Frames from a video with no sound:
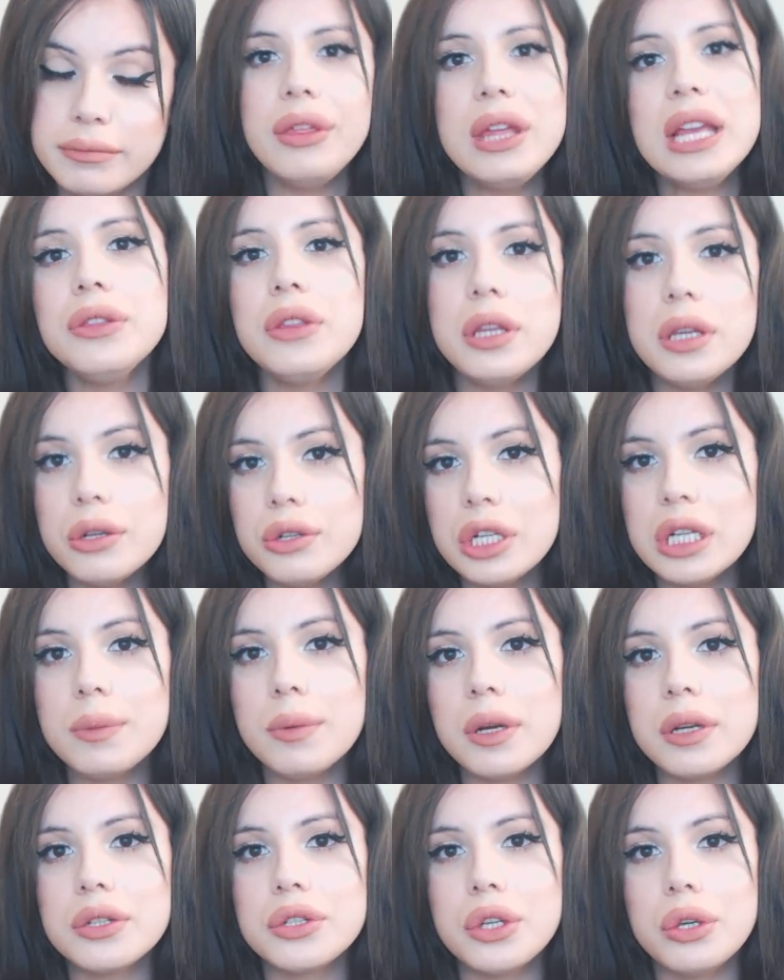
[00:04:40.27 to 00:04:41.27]
I think the
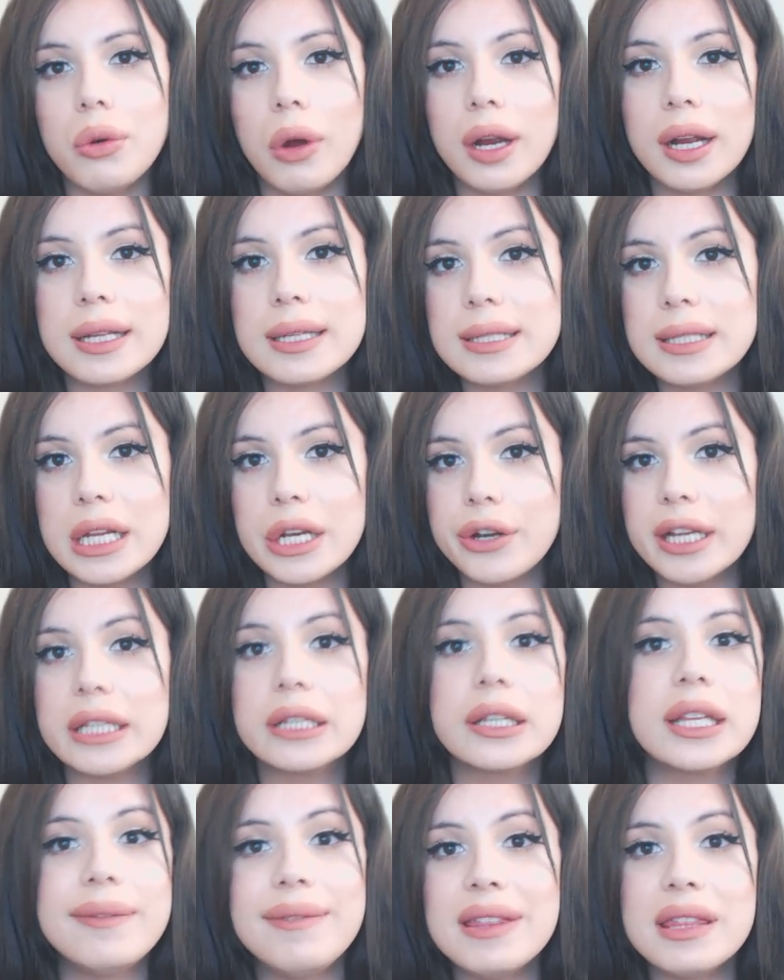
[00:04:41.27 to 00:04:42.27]
YouTubers who are
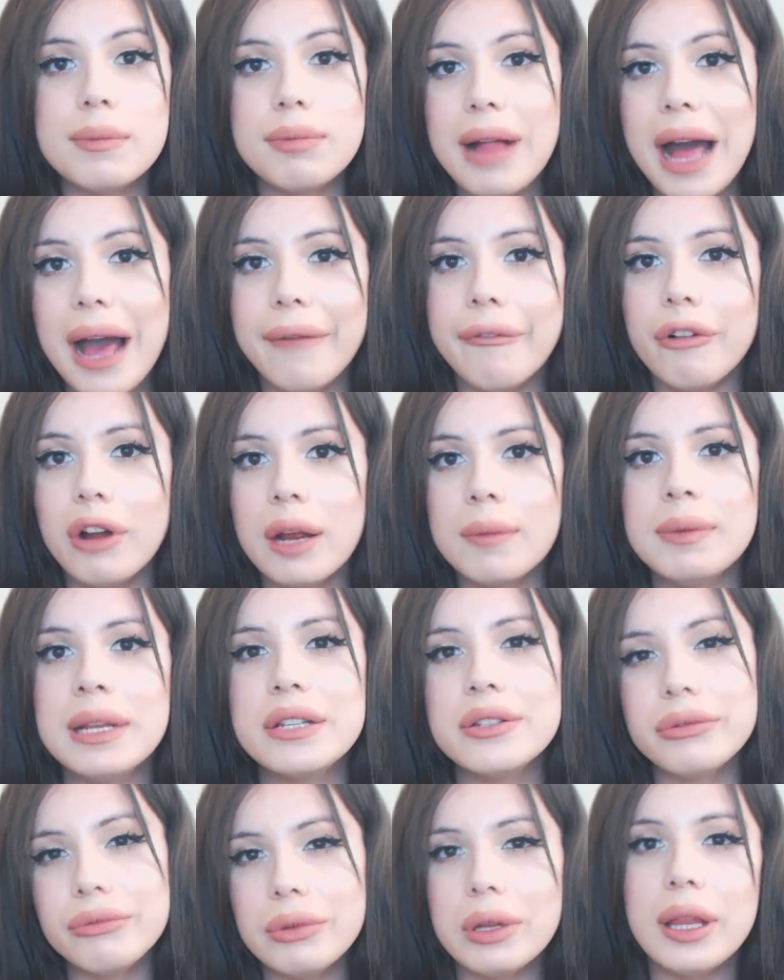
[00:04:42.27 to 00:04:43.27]
considering leaving the platform
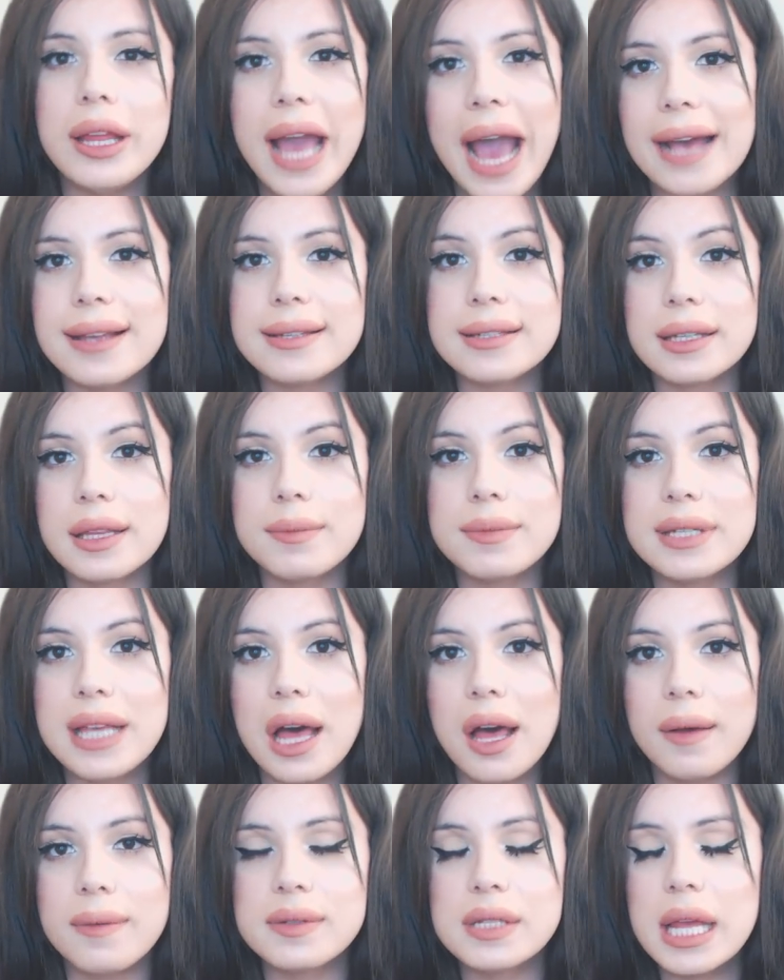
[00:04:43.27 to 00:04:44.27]
need to really ask
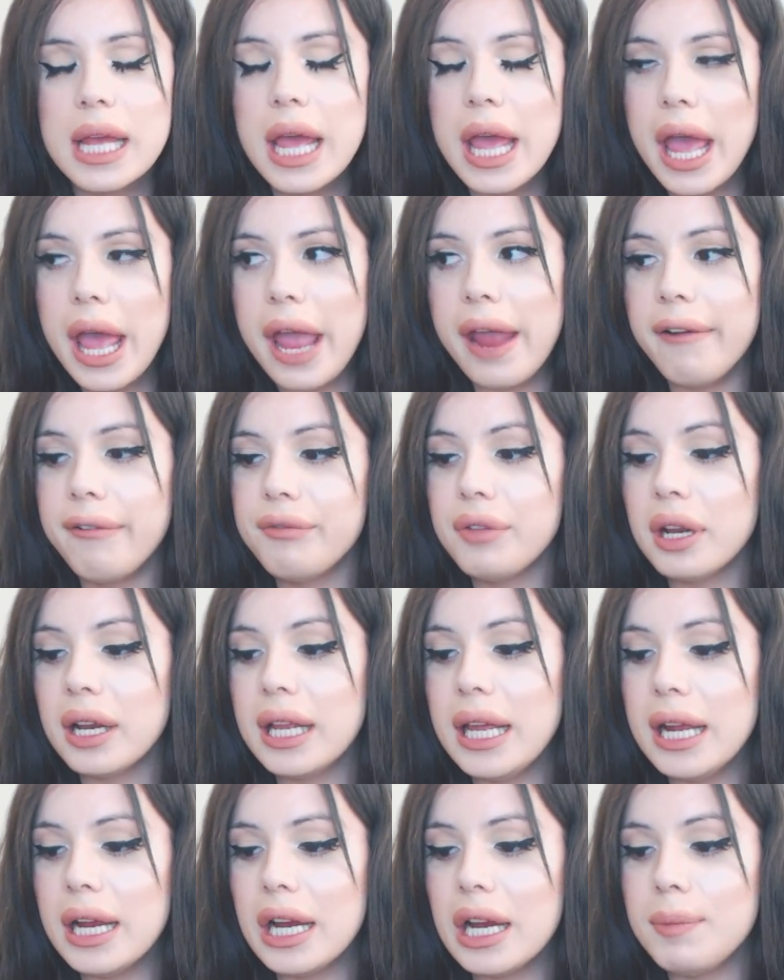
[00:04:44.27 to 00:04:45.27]
themselves if they're
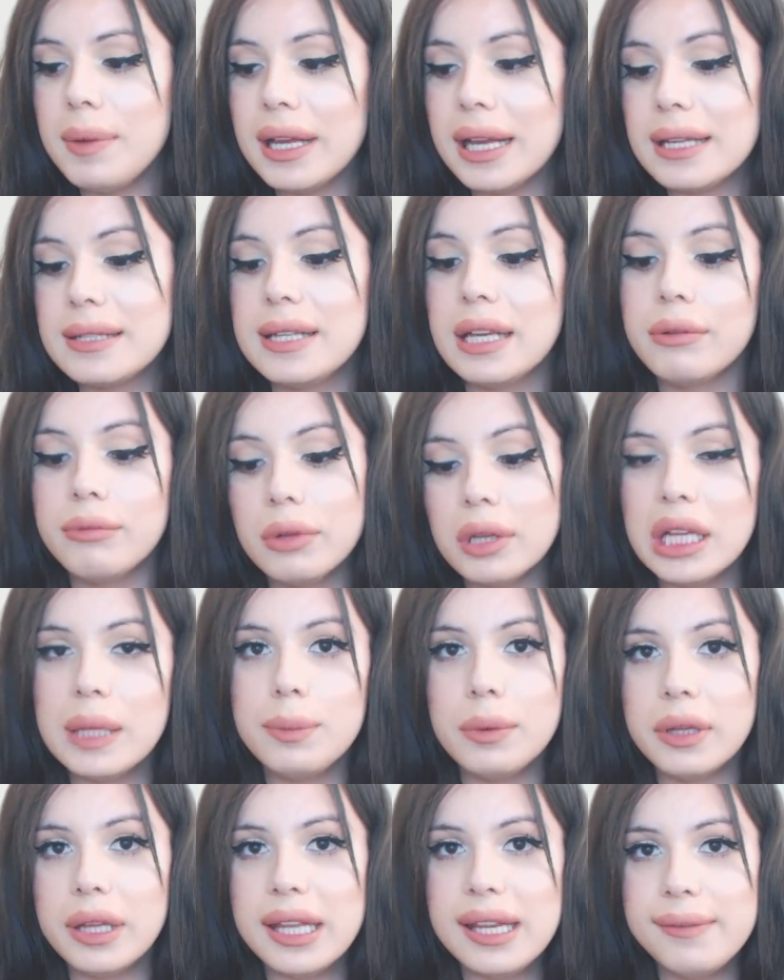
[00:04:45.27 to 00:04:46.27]
here because they
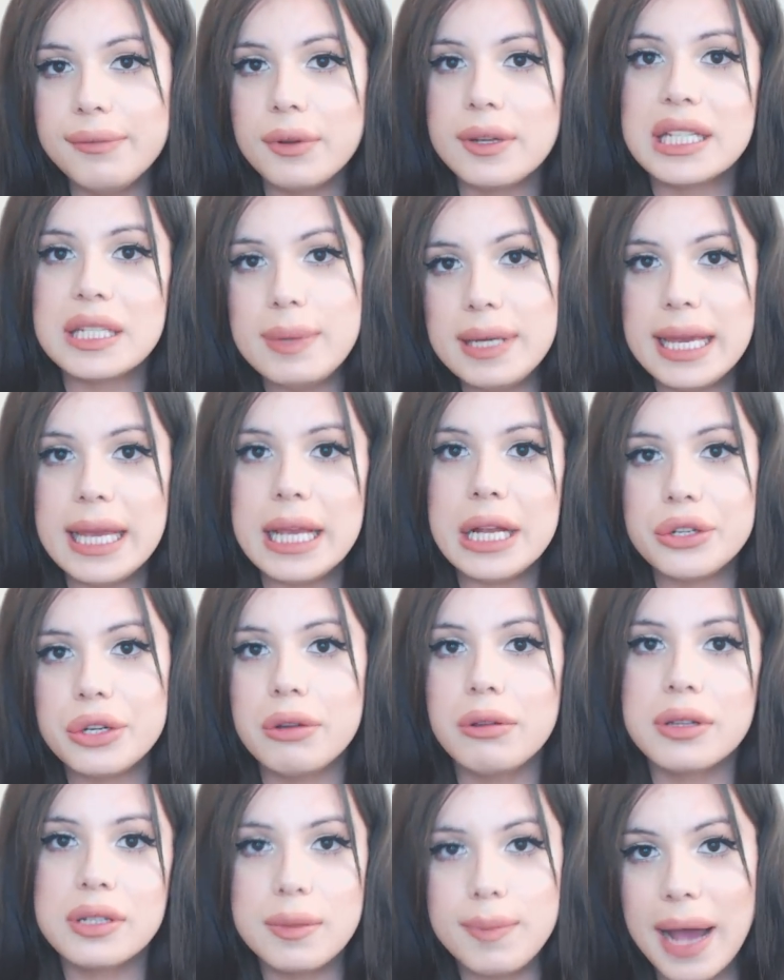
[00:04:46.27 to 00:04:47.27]
really believe they're speaking
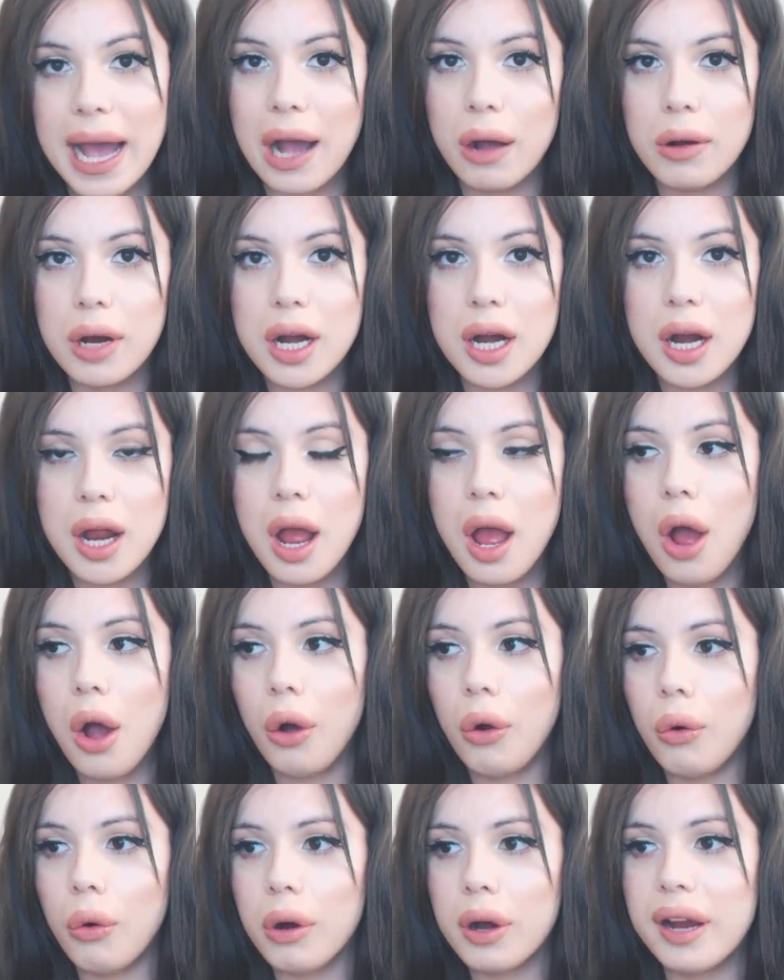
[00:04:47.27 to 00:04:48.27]
truth to power,
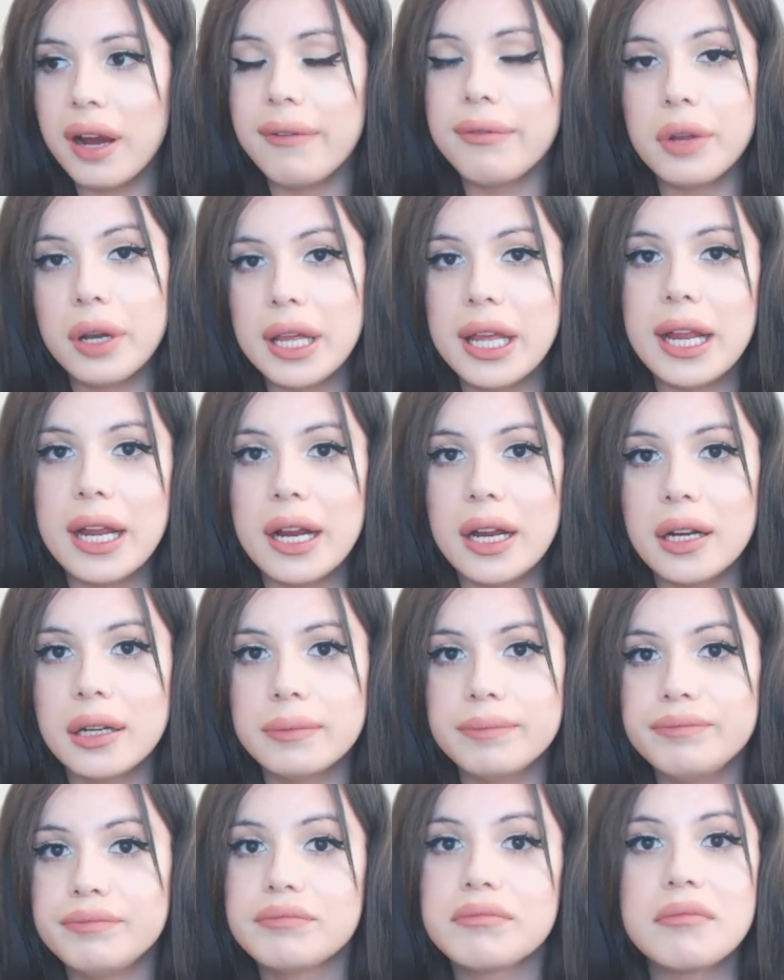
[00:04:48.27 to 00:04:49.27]
or if they're
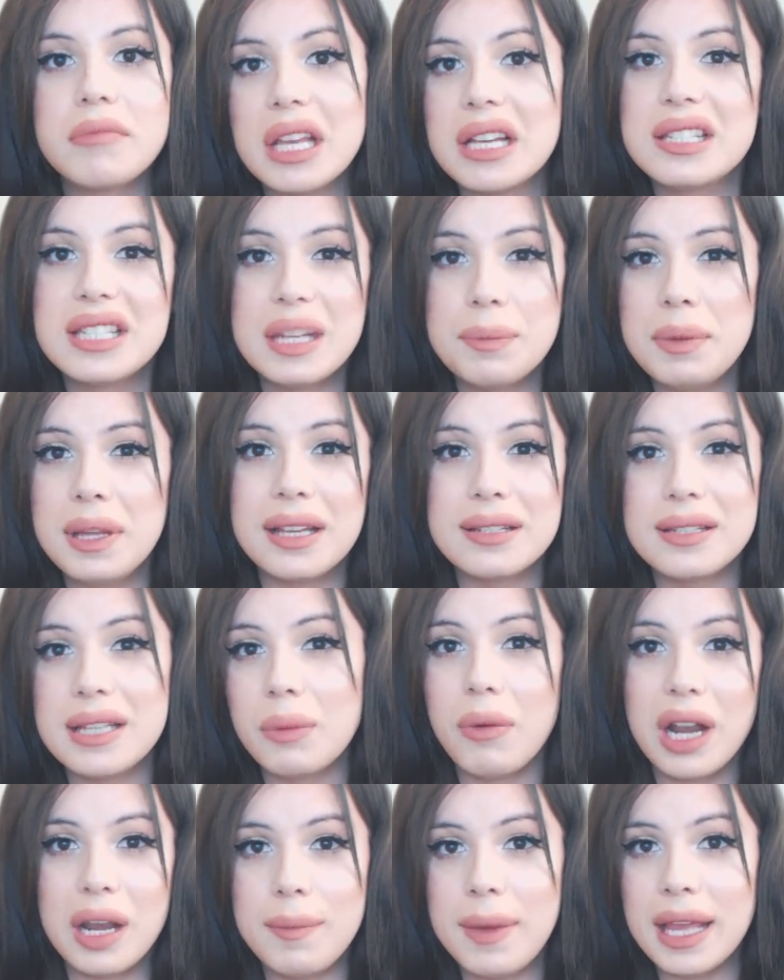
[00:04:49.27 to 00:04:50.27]
here simply because
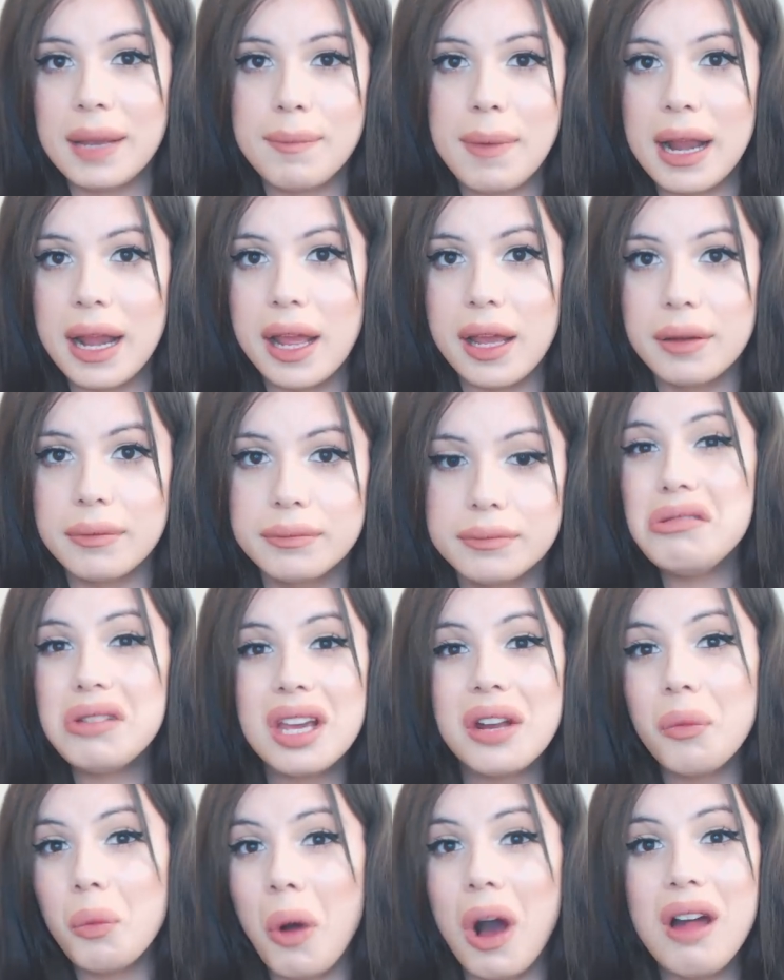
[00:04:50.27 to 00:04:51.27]
they want to make money. And you
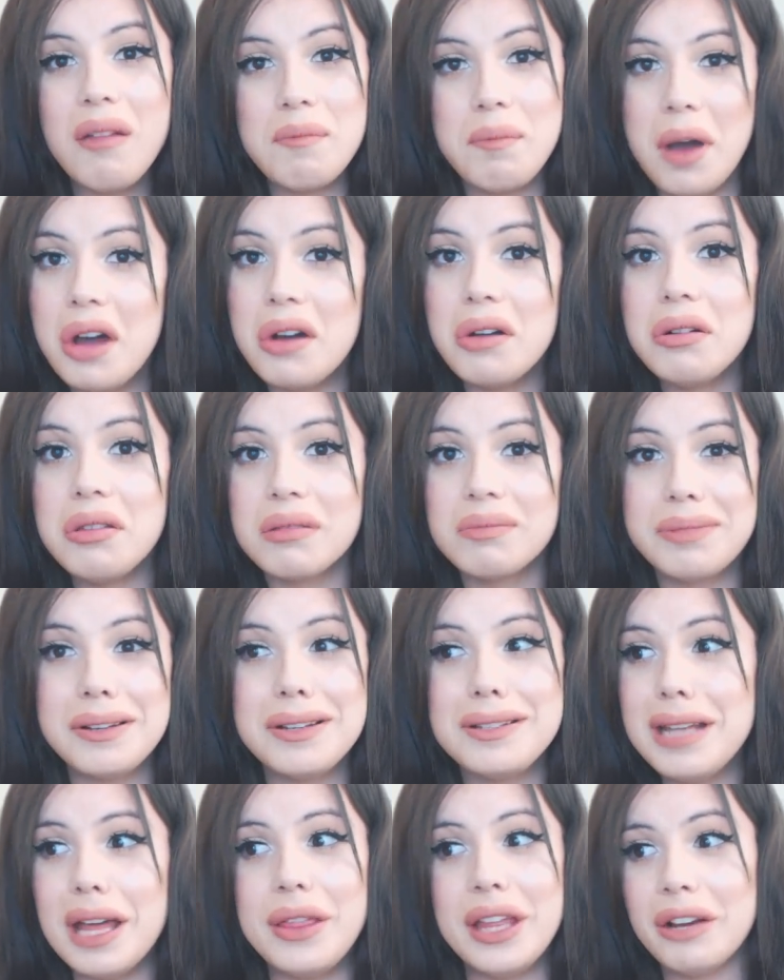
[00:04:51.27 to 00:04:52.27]
can want both.
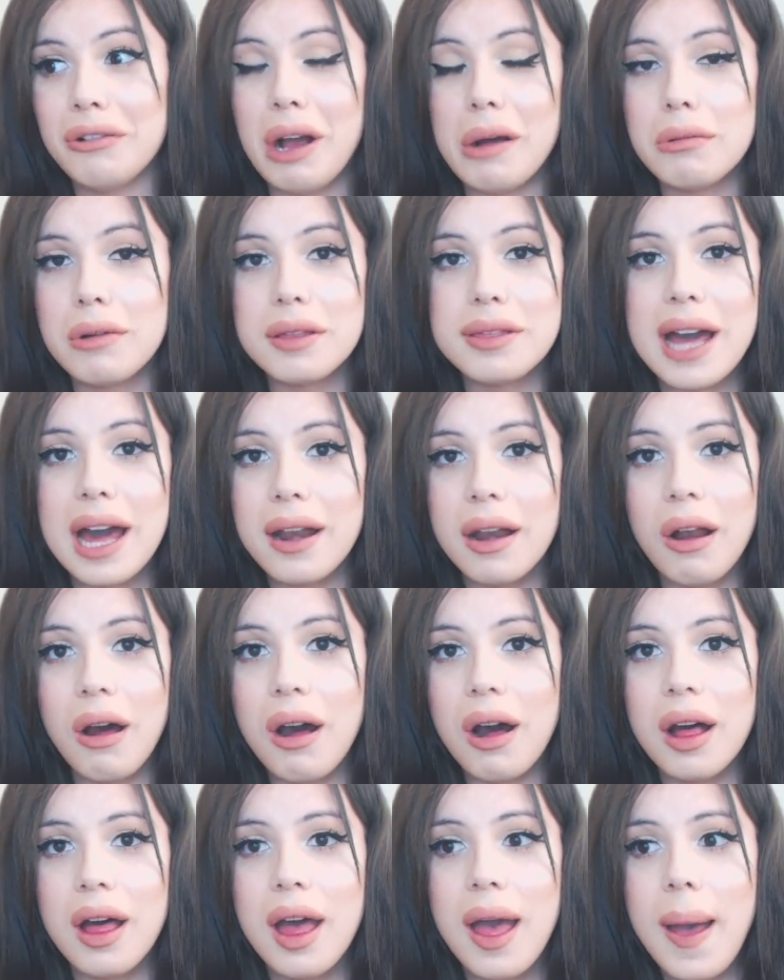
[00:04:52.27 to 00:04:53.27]
There's nothing wrong with that at
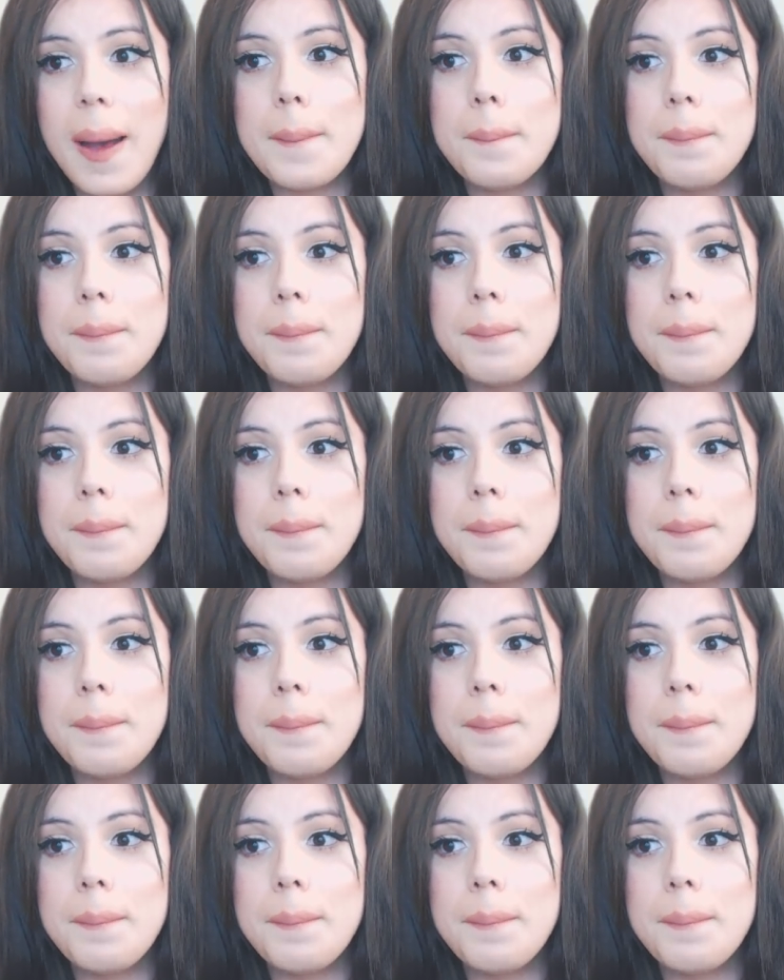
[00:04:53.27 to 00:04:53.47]
all.